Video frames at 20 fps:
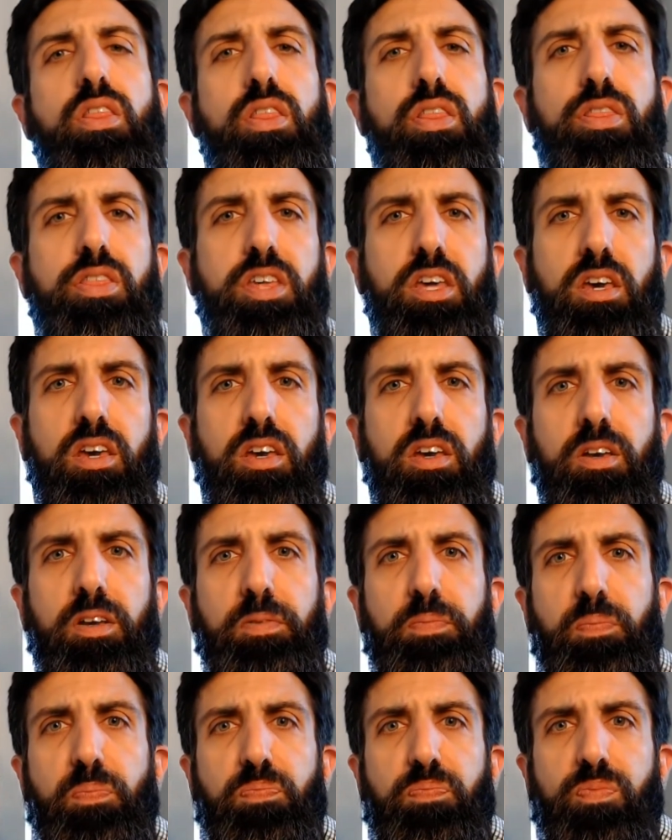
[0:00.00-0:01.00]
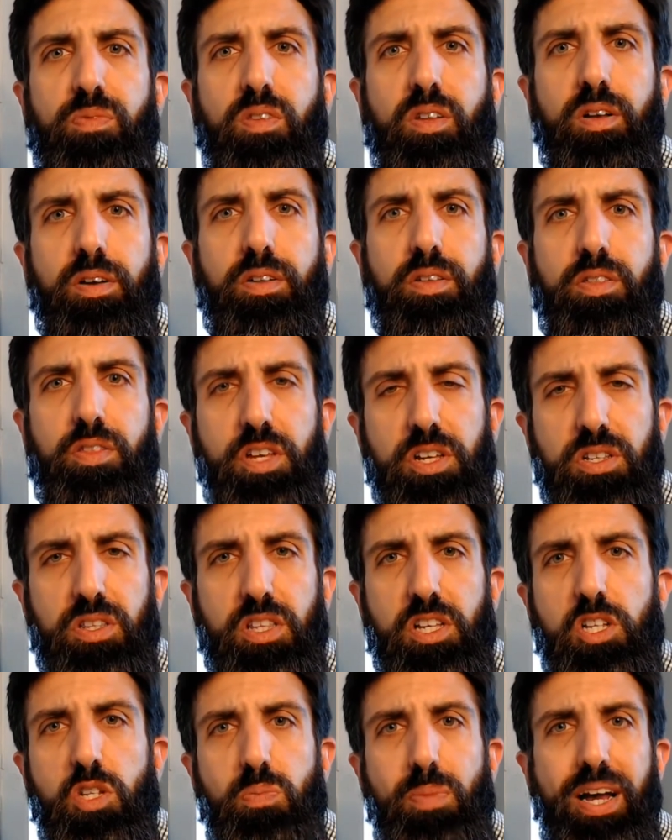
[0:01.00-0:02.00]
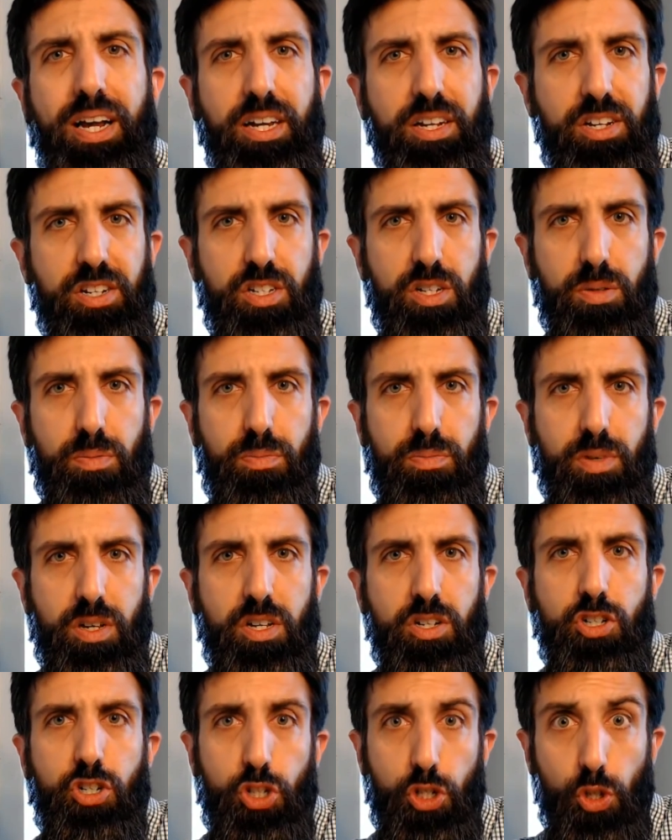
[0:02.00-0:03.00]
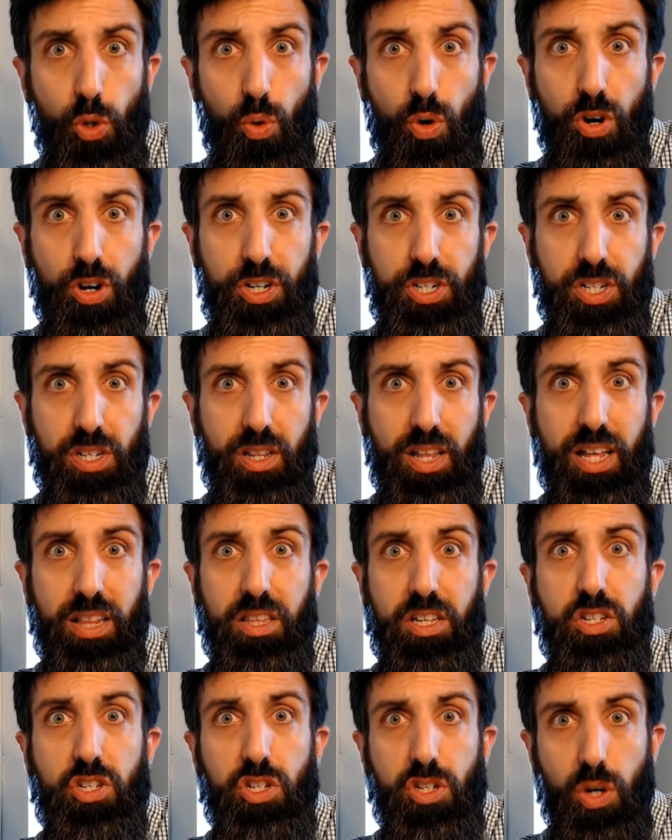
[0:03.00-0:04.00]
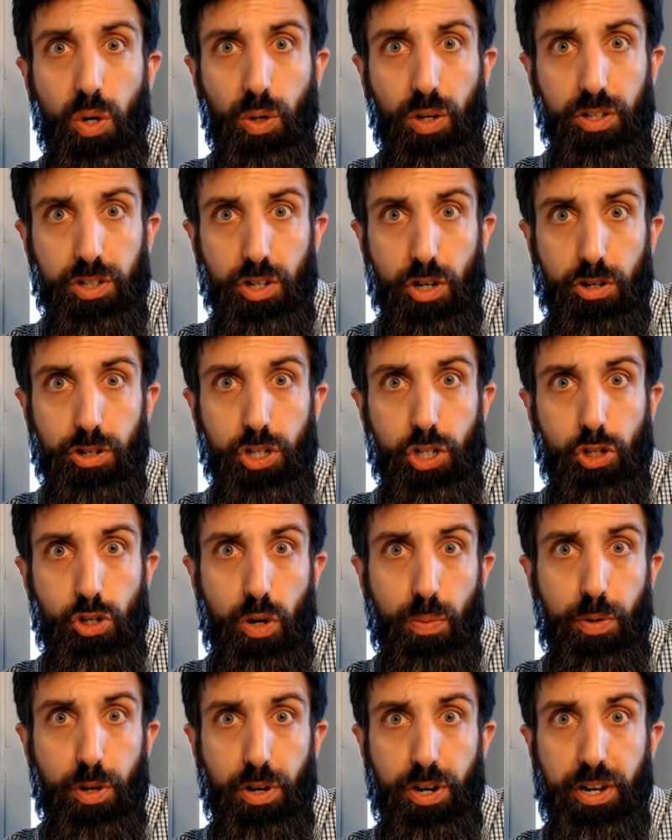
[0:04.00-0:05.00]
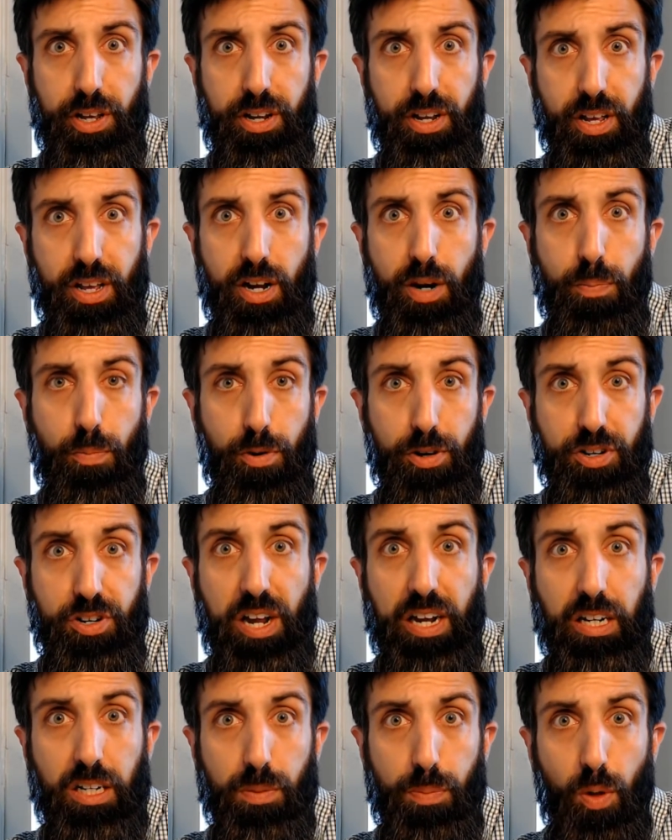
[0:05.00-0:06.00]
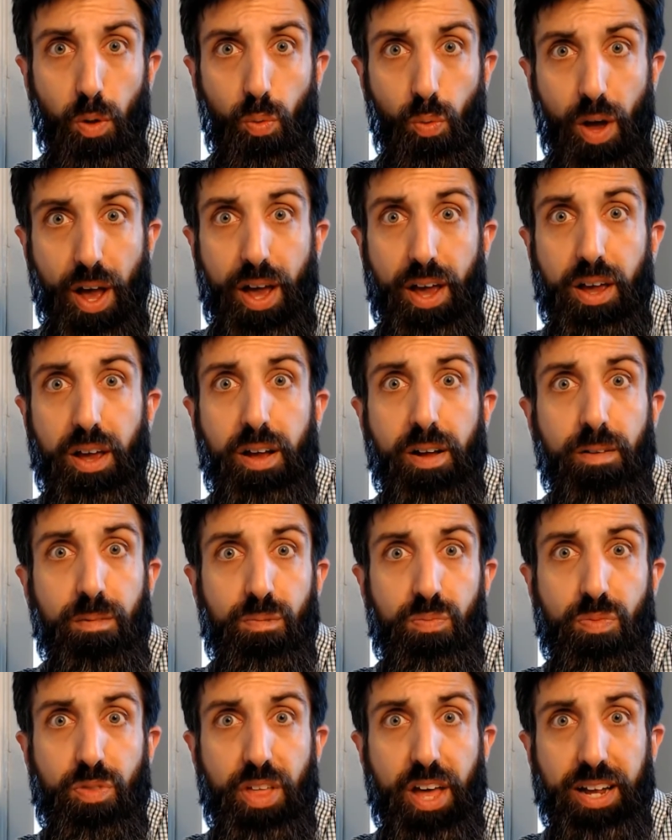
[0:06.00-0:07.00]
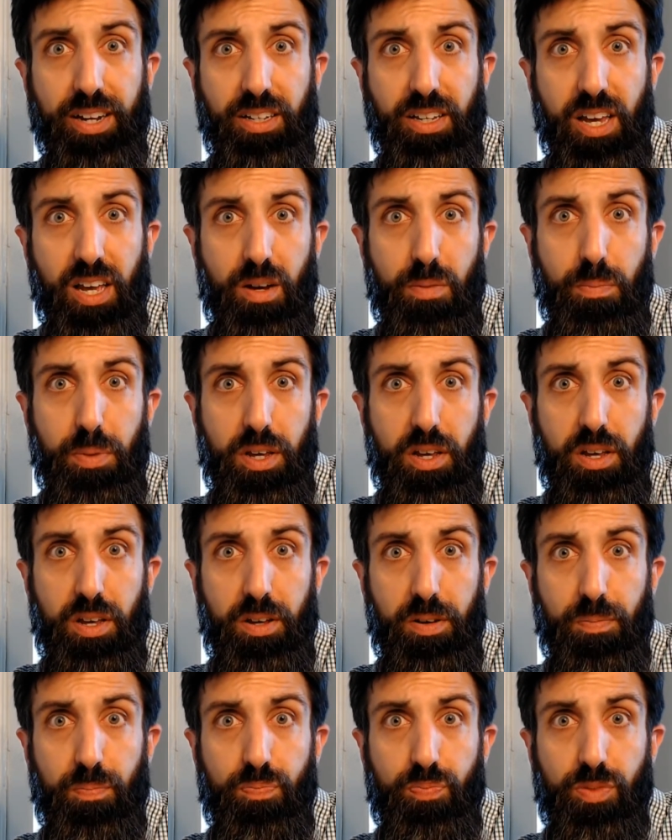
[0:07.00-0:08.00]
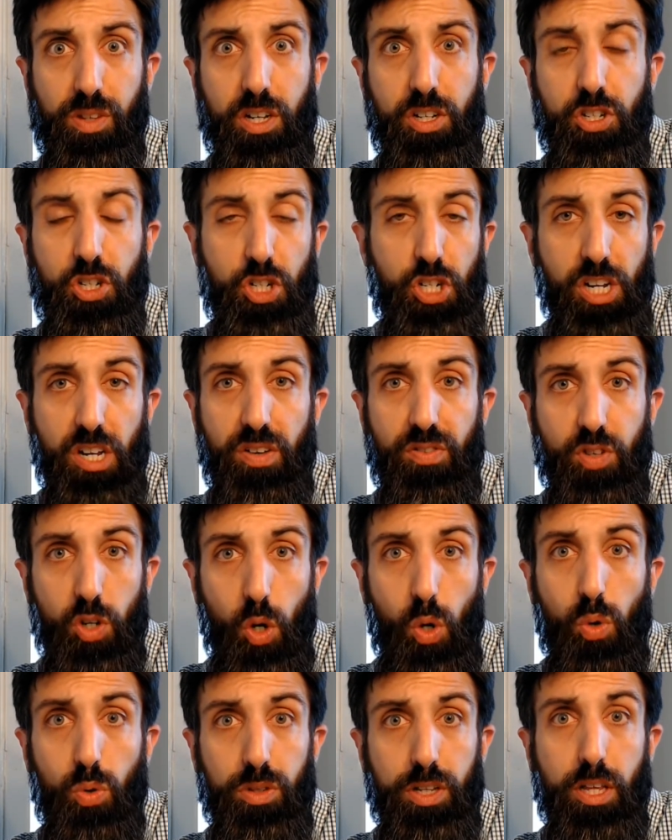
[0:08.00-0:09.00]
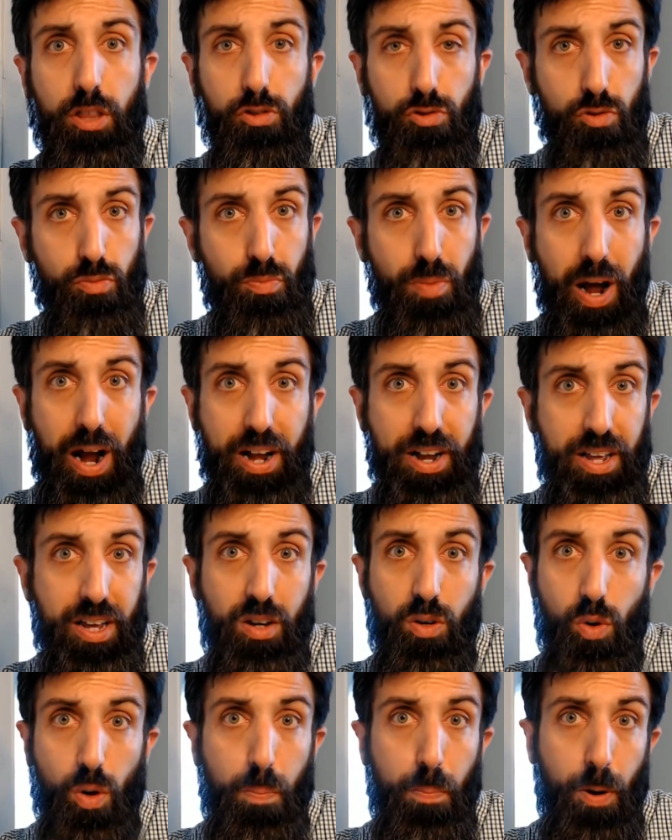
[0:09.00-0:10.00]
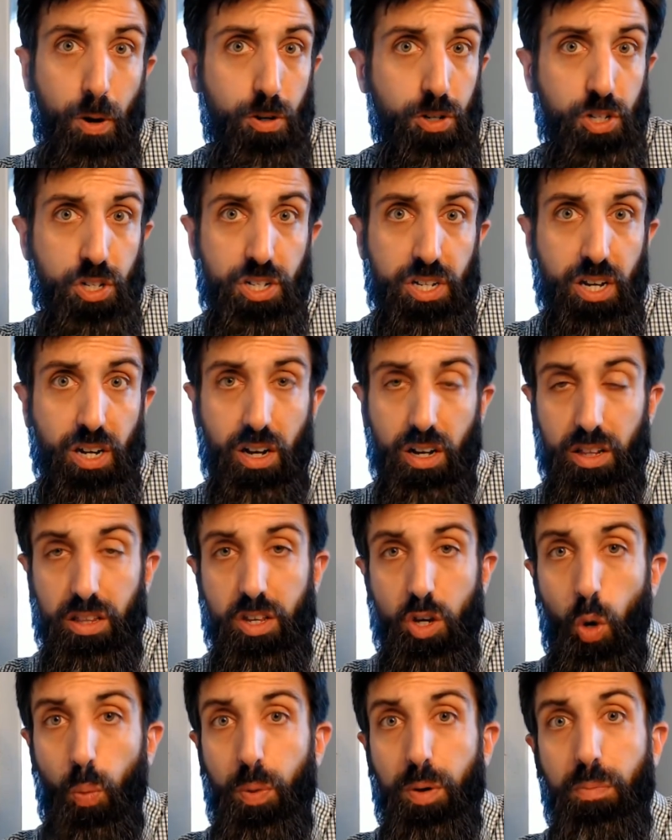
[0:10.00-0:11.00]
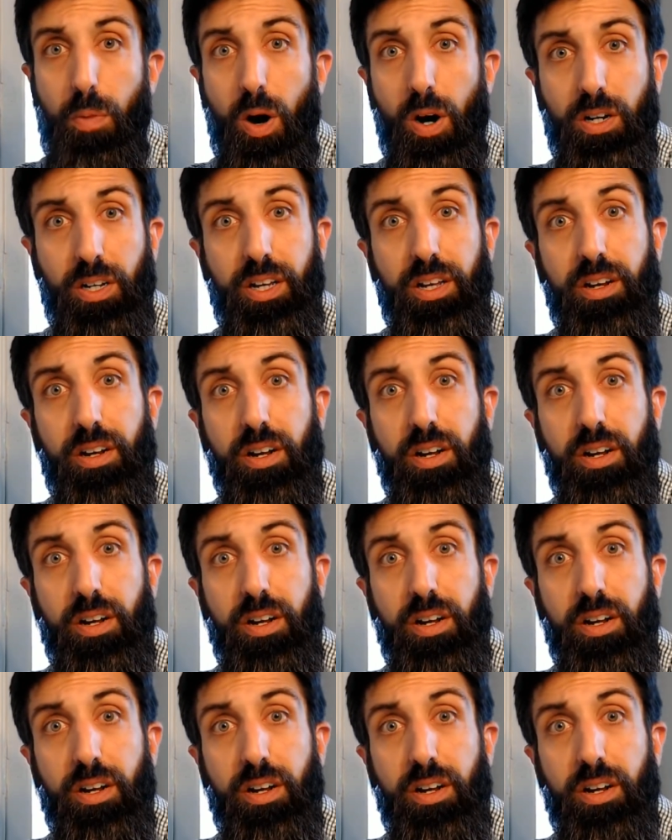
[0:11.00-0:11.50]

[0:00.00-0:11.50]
This mechanism ensures that these tokens are distributed in a predictable way that can be achieved only through mining or purchasing on the open market.